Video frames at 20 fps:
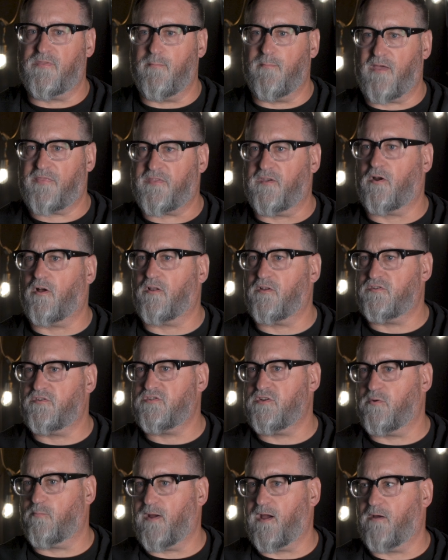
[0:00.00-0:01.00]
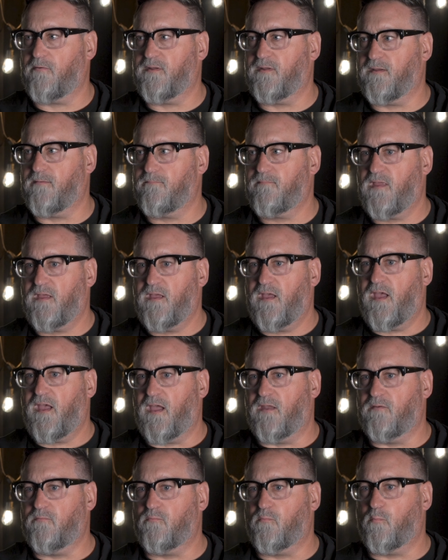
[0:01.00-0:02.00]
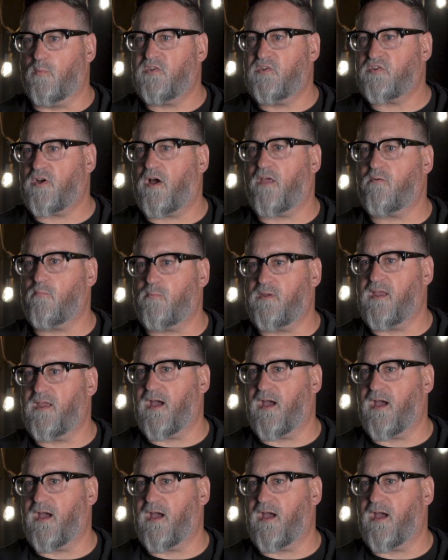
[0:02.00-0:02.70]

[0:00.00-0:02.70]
the methodology around it. And we saw that we